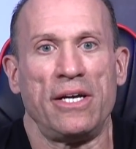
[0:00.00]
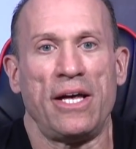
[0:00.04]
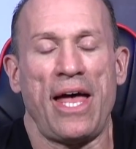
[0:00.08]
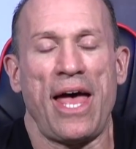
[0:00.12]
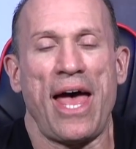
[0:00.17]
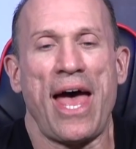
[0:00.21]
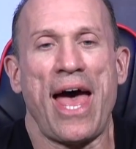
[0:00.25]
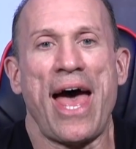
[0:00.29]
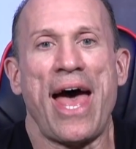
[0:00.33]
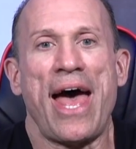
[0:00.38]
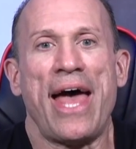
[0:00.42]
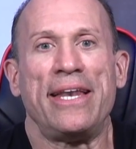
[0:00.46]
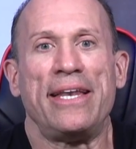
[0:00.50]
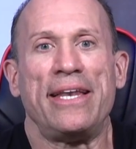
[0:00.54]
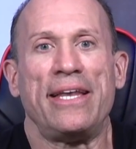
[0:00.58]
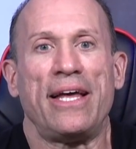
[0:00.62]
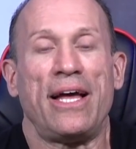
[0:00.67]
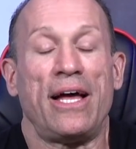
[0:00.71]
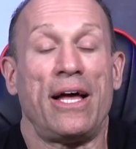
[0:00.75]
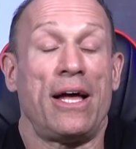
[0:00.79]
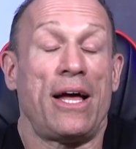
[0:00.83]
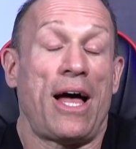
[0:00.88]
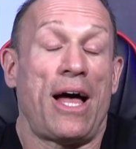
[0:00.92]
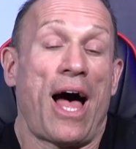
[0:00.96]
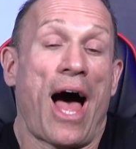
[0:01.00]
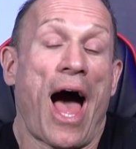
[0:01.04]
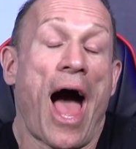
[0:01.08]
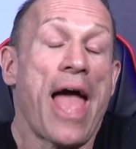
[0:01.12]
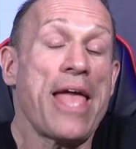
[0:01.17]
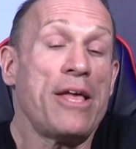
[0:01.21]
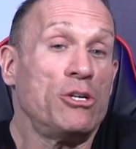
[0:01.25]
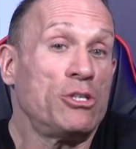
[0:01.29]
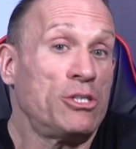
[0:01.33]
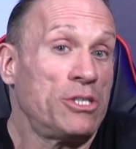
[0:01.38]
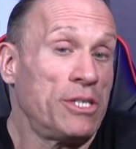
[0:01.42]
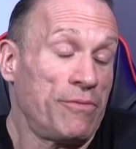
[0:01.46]
and I
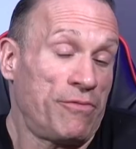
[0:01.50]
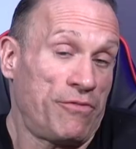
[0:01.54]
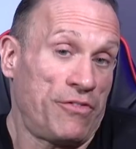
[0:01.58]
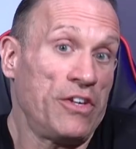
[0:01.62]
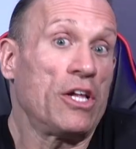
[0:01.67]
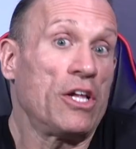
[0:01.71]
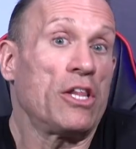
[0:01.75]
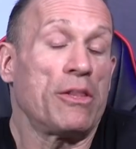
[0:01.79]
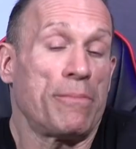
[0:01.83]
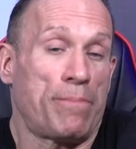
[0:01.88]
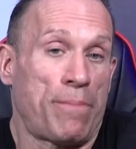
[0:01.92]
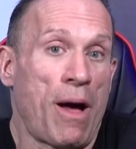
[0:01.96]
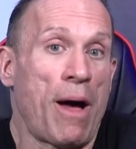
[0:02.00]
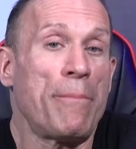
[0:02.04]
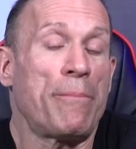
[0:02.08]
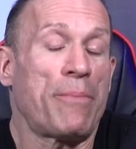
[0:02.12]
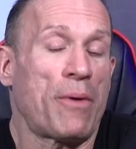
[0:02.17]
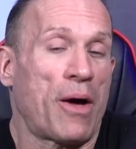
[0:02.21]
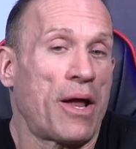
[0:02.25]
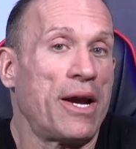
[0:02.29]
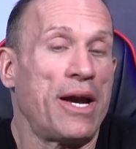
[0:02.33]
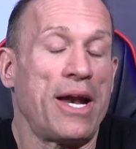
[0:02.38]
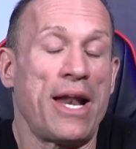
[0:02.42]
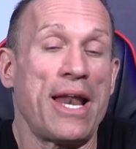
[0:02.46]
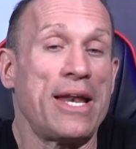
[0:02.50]
used to feel the pump on it.